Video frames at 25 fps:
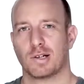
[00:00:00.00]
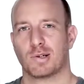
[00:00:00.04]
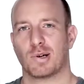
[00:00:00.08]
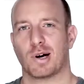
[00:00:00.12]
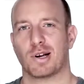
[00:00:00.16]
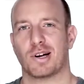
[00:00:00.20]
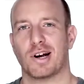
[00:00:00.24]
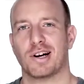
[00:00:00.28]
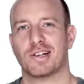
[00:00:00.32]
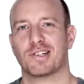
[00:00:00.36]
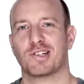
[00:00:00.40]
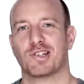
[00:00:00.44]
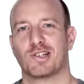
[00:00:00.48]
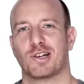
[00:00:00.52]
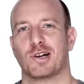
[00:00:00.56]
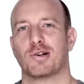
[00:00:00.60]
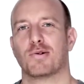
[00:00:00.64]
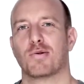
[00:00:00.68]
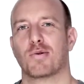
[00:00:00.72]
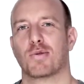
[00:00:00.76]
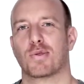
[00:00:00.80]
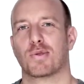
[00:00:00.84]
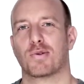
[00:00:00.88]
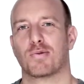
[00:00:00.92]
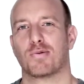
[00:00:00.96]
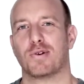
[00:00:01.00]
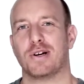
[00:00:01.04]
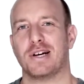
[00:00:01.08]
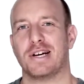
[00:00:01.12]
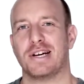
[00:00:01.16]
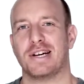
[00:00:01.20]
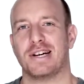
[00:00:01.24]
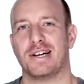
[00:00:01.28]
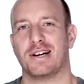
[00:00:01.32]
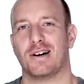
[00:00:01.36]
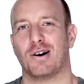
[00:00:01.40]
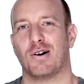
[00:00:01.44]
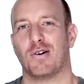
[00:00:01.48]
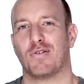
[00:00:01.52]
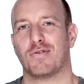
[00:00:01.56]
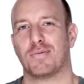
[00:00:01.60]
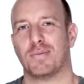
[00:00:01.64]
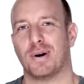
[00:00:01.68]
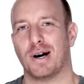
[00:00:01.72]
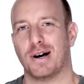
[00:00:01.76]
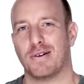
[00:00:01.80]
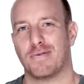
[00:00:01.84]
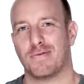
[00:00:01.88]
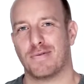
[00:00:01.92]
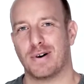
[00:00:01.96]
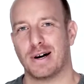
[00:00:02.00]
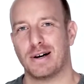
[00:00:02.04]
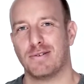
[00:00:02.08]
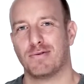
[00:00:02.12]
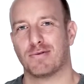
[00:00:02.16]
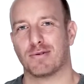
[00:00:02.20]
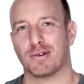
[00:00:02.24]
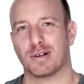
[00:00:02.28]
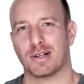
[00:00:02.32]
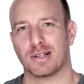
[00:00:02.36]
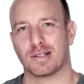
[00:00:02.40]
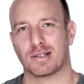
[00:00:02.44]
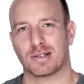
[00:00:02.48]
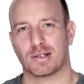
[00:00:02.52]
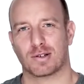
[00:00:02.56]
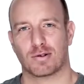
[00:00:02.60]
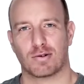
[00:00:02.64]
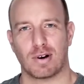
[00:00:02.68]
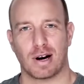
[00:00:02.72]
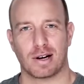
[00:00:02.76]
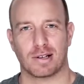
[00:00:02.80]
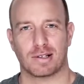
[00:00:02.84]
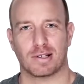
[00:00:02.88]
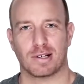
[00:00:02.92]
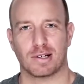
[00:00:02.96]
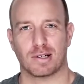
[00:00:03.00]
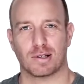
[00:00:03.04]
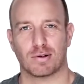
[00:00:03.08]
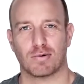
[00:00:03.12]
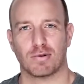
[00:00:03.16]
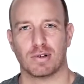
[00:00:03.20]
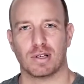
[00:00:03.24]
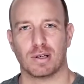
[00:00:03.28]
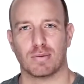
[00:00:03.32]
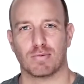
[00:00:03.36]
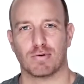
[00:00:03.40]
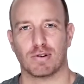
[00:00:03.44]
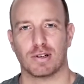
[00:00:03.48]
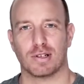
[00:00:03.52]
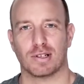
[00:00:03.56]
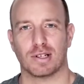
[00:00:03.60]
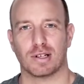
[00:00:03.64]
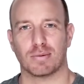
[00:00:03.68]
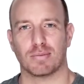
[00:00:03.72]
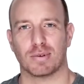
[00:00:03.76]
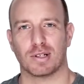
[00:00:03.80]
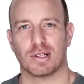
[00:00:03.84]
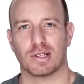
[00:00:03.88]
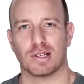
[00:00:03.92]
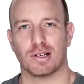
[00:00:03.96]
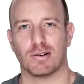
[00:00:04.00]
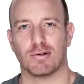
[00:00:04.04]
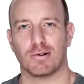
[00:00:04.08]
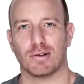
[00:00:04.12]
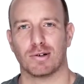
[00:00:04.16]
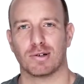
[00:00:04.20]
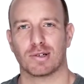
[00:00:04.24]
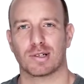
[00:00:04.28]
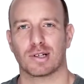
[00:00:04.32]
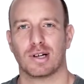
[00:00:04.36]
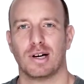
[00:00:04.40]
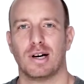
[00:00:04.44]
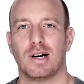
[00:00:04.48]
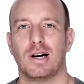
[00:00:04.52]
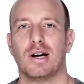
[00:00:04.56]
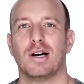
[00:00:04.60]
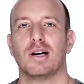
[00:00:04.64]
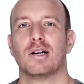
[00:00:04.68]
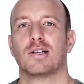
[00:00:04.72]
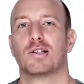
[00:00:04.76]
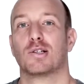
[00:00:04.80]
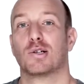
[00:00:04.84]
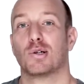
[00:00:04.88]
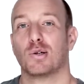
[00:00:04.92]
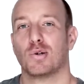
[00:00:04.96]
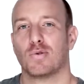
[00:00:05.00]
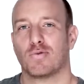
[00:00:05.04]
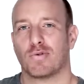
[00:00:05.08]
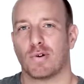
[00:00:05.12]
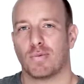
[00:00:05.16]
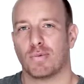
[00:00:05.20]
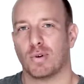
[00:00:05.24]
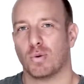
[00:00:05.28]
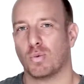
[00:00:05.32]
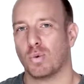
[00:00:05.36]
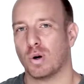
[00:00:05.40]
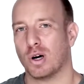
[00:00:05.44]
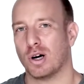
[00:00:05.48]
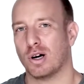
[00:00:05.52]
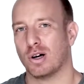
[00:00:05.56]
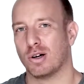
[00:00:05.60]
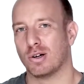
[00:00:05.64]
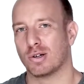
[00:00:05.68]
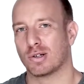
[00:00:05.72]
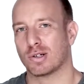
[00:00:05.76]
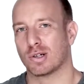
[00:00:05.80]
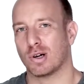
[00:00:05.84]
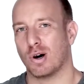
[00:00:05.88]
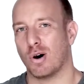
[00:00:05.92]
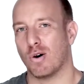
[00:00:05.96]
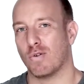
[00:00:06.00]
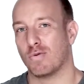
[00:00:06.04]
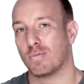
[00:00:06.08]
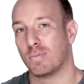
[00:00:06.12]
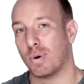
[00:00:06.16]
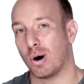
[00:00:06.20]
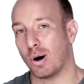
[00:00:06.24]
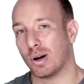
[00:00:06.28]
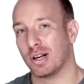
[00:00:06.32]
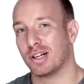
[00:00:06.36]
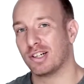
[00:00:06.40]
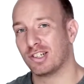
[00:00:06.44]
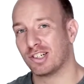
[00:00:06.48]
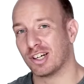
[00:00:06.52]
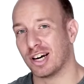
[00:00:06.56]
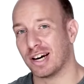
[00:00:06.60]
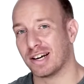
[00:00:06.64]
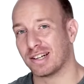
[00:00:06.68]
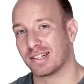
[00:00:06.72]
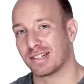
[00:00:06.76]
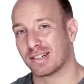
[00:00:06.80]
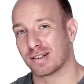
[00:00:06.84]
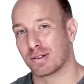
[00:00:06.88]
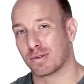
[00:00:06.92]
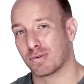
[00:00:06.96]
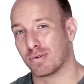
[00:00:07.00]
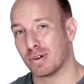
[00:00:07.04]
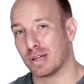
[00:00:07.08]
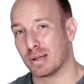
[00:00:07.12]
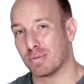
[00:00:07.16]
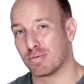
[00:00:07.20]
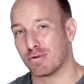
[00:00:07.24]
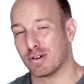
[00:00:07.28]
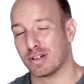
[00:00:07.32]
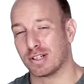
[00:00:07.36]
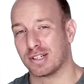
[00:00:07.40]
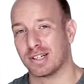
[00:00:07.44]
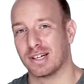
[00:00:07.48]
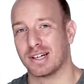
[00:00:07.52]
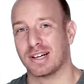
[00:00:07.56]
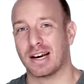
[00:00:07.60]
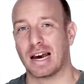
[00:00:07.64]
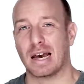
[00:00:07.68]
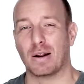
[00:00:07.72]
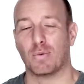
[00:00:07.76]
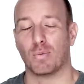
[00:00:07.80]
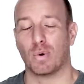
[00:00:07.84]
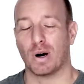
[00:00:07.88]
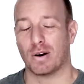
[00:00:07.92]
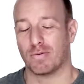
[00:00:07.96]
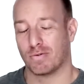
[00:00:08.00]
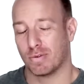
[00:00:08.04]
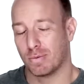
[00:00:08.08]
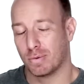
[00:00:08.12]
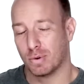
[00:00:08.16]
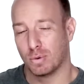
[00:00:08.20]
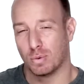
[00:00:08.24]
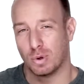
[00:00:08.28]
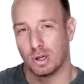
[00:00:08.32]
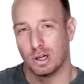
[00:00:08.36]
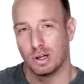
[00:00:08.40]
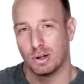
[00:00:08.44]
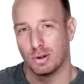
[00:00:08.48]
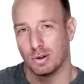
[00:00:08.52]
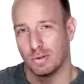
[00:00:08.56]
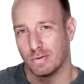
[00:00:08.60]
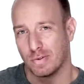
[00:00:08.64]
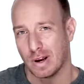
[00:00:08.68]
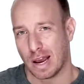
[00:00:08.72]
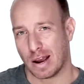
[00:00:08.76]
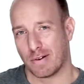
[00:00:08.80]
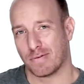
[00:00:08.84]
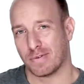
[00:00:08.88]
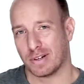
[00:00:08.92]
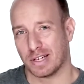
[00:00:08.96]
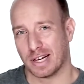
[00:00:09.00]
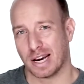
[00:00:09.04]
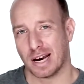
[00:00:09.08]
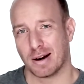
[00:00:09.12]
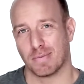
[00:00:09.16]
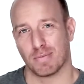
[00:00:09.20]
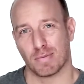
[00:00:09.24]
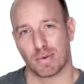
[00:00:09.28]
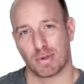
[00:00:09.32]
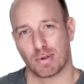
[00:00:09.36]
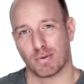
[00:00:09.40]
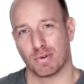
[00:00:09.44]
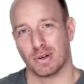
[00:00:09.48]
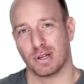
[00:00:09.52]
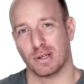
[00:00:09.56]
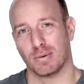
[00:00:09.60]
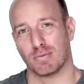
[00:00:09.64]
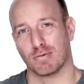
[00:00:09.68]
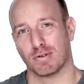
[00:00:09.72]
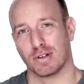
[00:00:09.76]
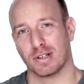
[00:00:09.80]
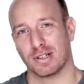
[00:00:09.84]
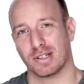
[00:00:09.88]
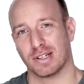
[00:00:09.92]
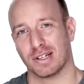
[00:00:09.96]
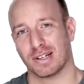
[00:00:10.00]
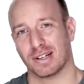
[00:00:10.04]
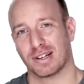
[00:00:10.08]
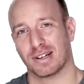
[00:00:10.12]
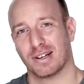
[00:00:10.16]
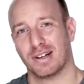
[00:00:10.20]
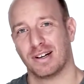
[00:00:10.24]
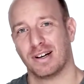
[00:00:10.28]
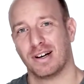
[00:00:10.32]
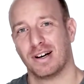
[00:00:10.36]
So I'd like to show you three of my favorite Stratasys 3D printing materials, two from the world of PolyJet 3D printing and one from the world of FDM 3D printing.